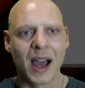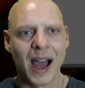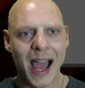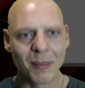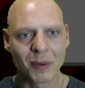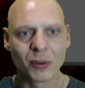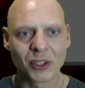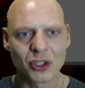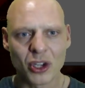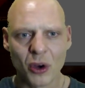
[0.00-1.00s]
I'm going to
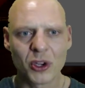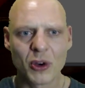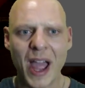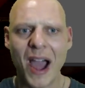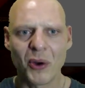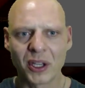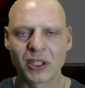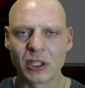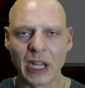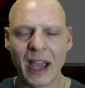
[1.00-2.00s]
show you
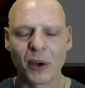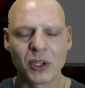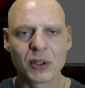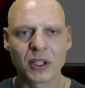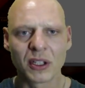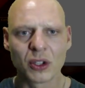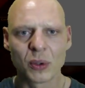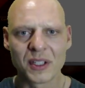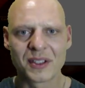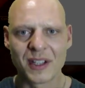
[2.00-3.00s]
how you can do
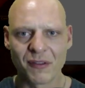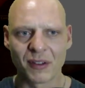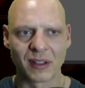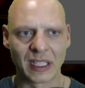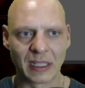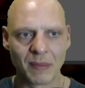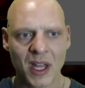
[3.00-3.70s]
this differently.